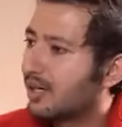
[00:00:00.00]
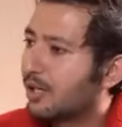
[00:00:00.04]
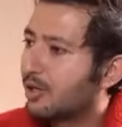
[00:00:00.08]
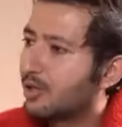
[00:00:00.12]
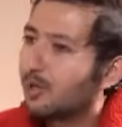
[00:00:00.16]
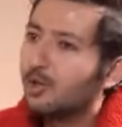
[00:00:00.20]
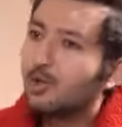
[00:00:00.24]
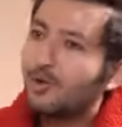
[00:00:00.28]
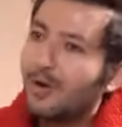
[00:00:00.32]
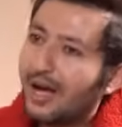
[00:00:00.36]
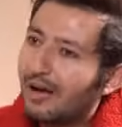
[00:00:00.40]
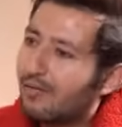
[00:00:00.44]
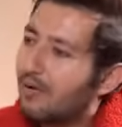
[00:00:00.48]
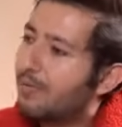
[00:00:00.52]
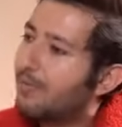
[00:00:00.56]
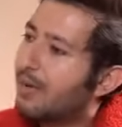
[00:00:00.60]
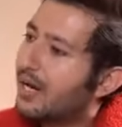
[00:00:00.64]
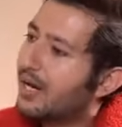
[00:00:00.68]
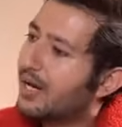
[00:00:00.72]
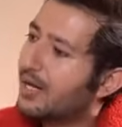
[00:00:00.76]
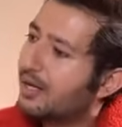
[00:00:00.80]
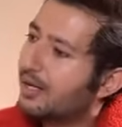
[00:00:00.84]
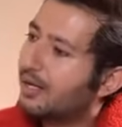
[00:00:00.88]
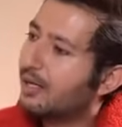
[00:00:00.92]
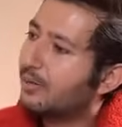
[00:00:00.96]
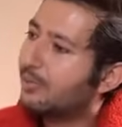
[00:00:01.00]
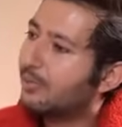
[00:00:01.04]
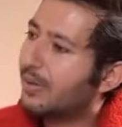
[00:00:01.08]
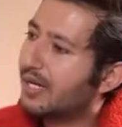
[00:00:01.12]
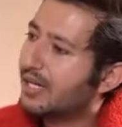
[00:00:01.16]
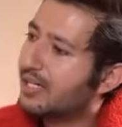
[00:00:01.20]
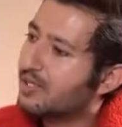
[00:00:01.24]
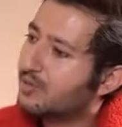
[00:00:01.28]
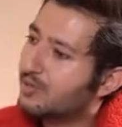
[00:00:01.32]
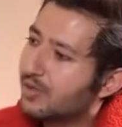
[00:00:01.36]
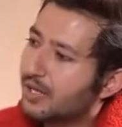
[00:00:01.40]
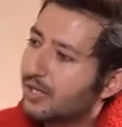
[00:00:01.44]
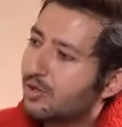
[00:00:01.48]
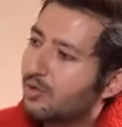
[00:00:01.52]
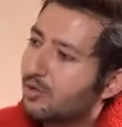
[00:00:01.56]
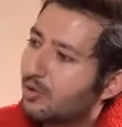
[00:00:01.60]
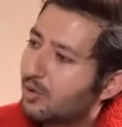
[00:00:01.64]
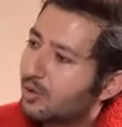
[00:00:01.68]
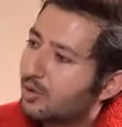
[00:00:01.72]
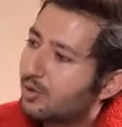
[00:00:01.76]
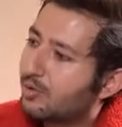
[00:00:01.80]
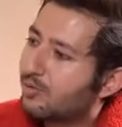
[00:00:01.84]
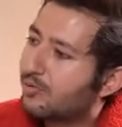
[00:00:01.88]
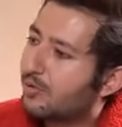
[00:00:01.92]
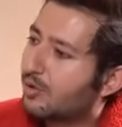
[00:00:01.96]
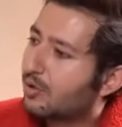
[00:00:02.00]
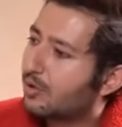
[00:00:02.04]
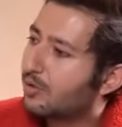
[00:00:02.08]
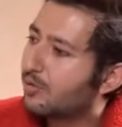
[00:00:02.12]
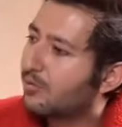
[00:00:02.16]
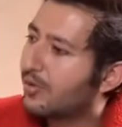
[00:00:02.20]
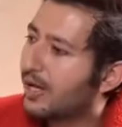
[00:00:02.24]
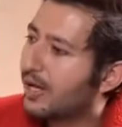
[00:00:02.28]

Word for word: Do you have a particular place where you go to for good